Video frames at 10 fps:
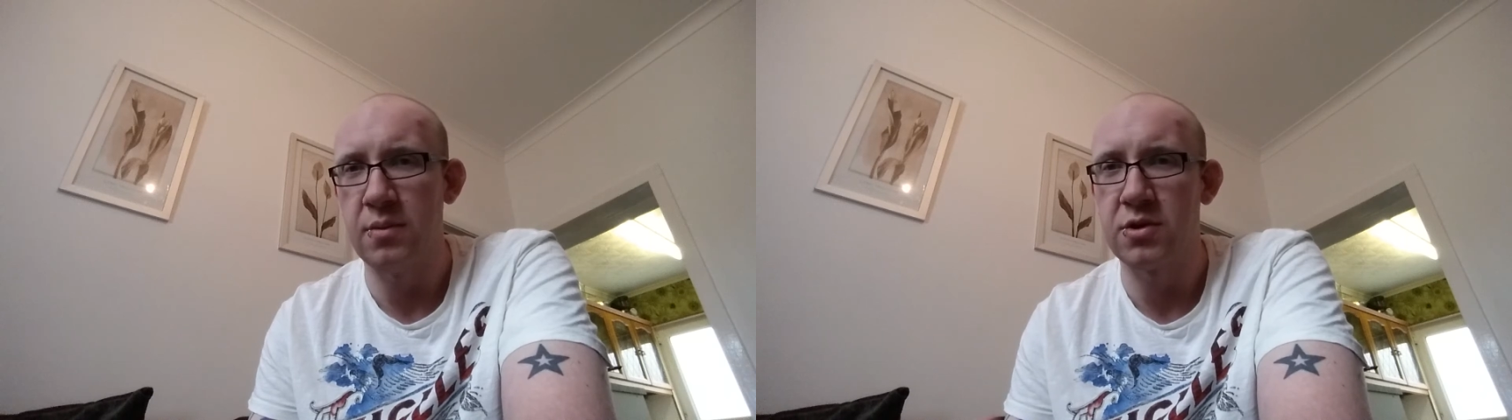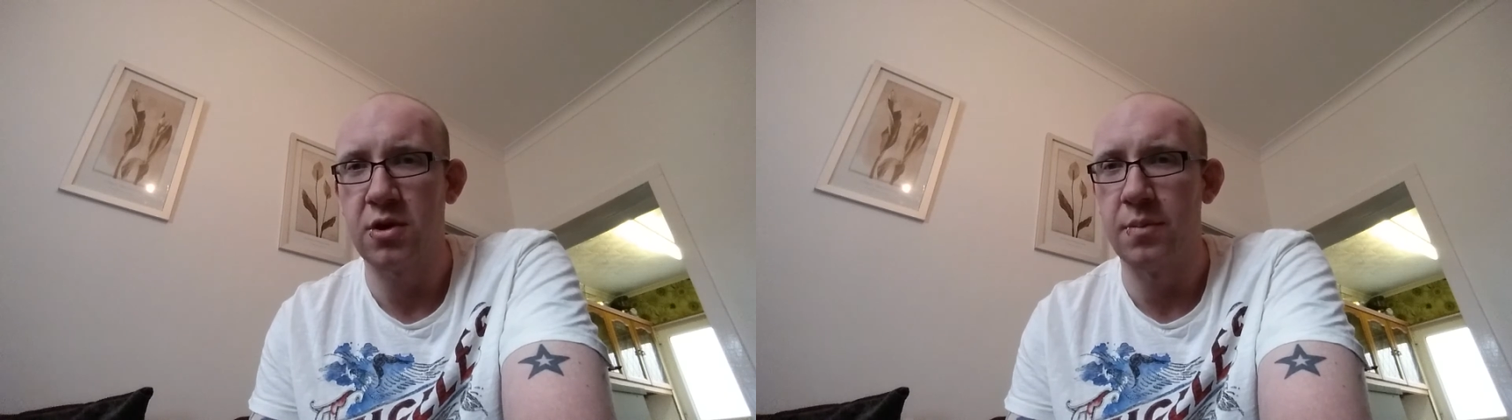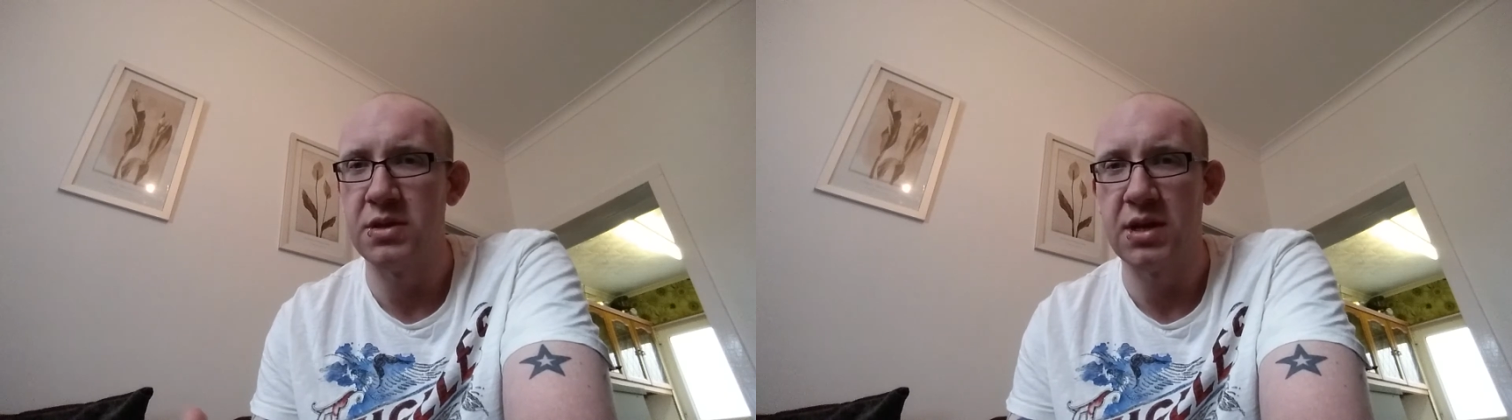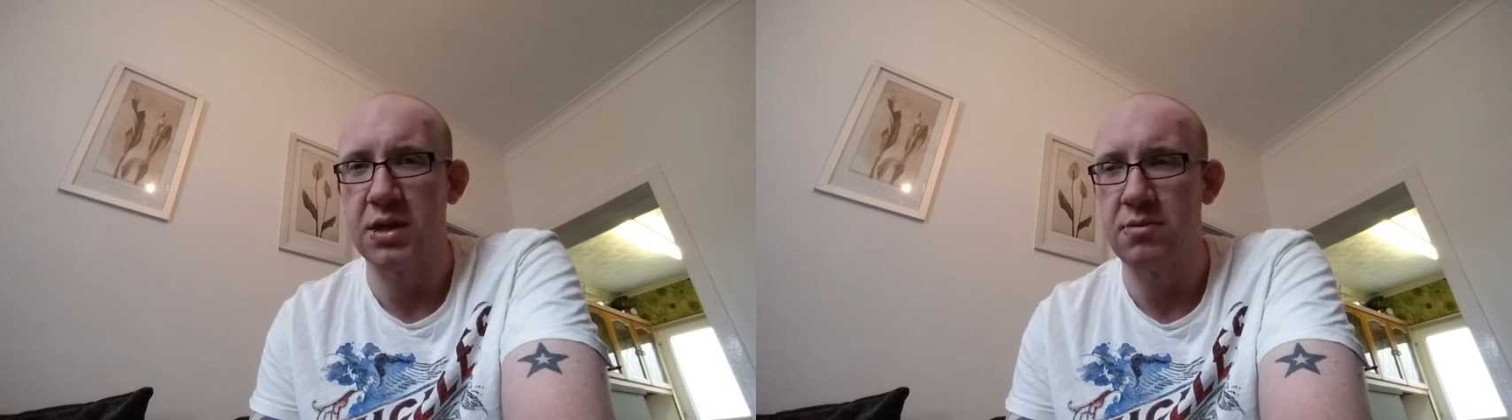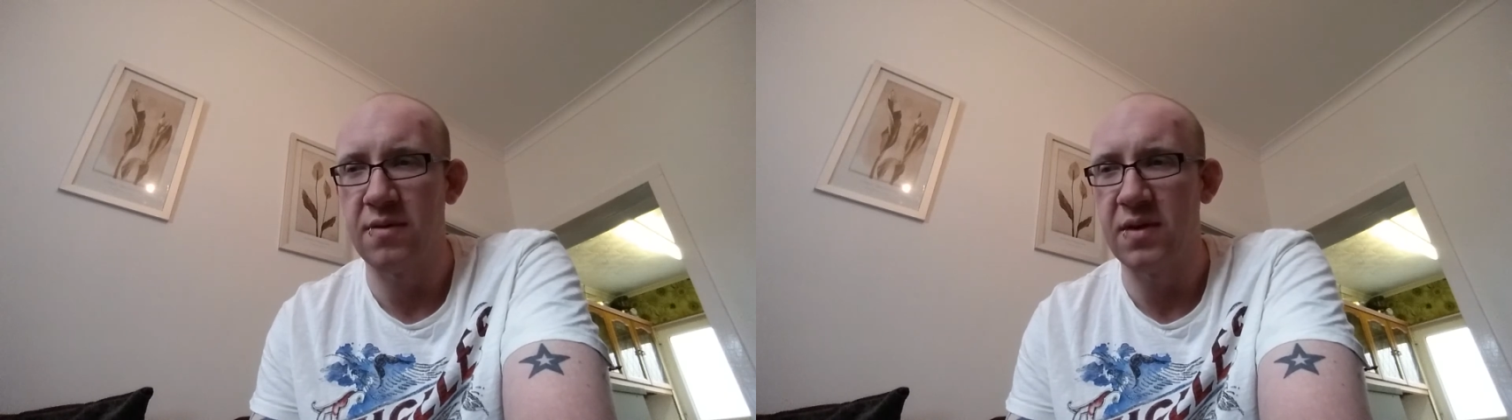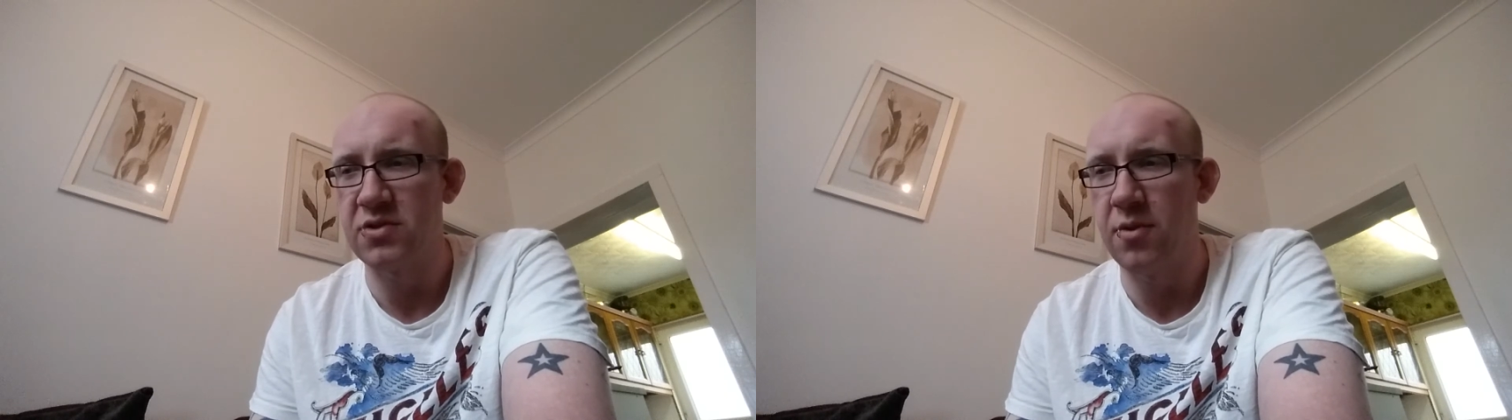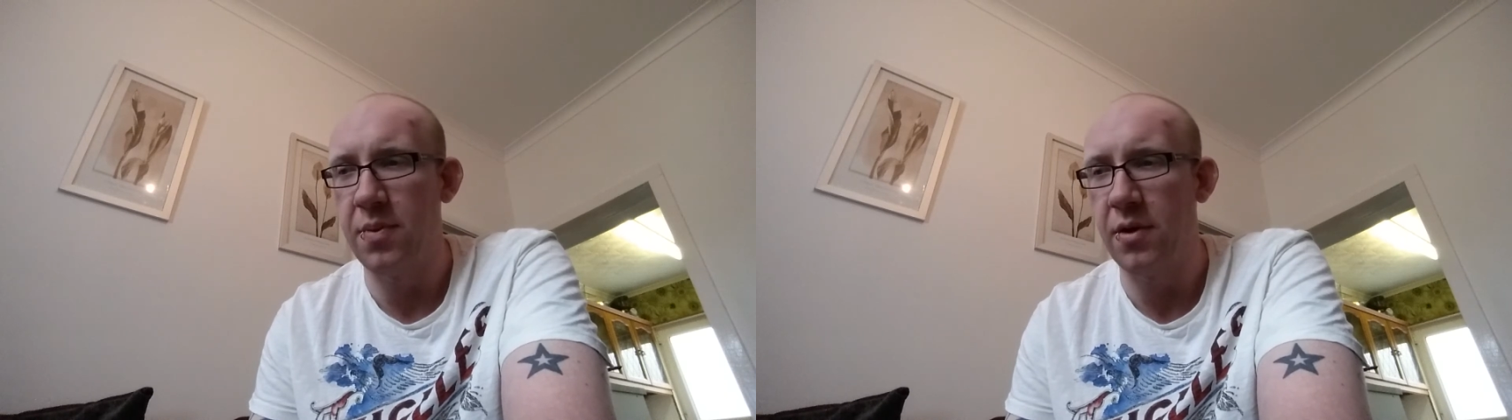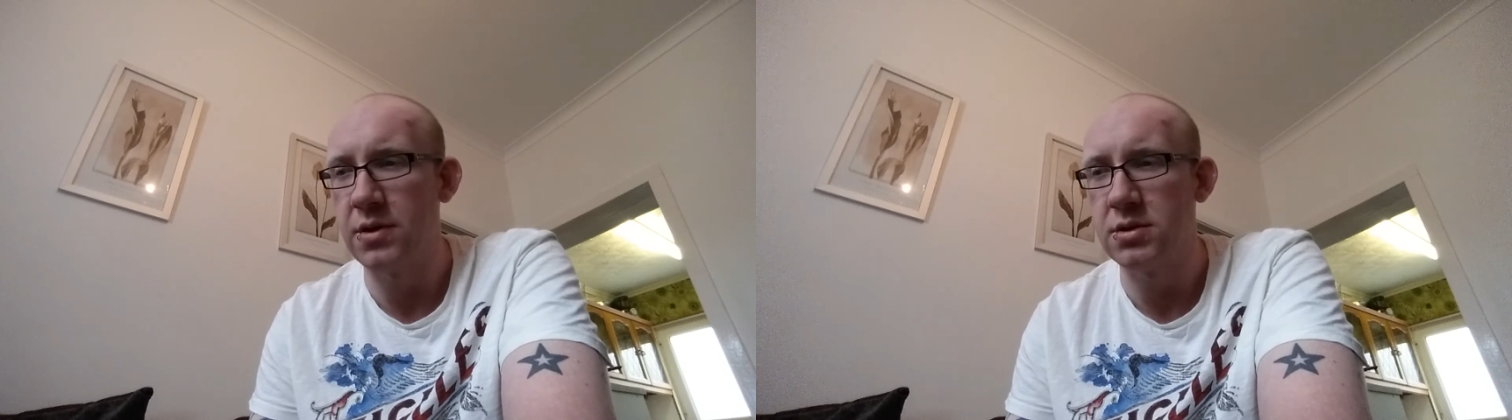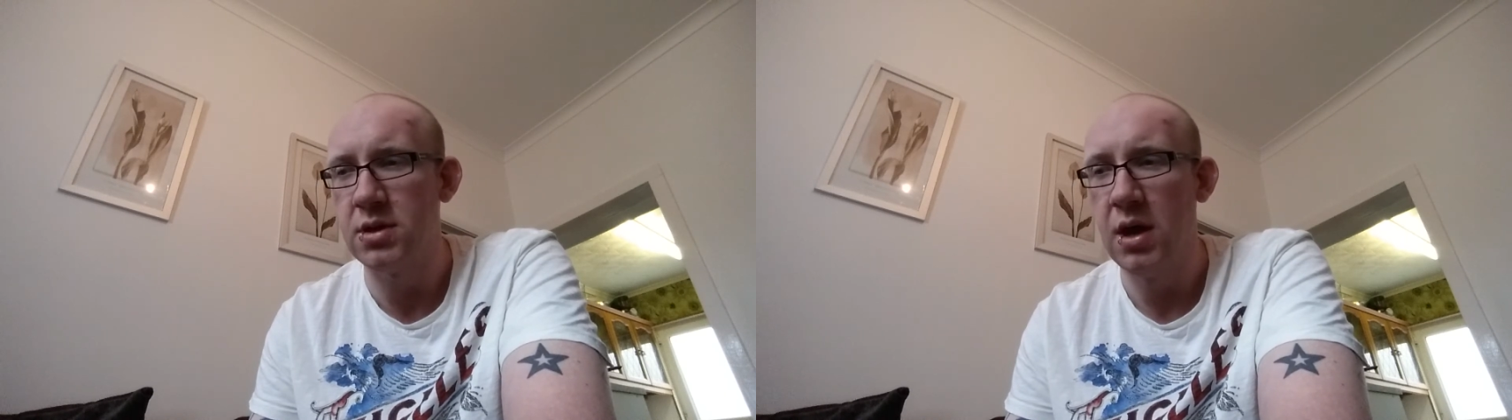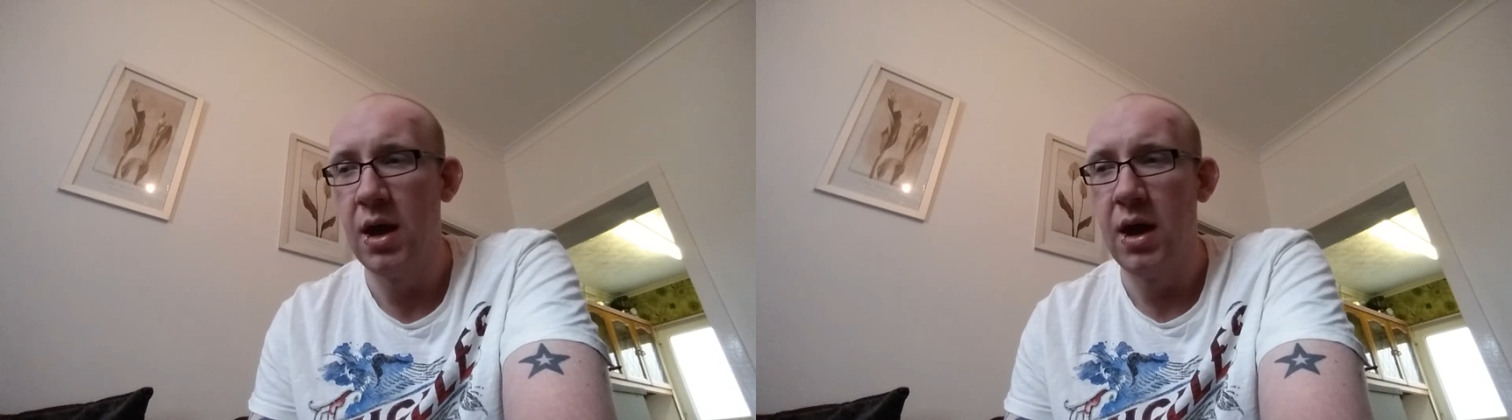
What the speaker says: which got me D3 victory points.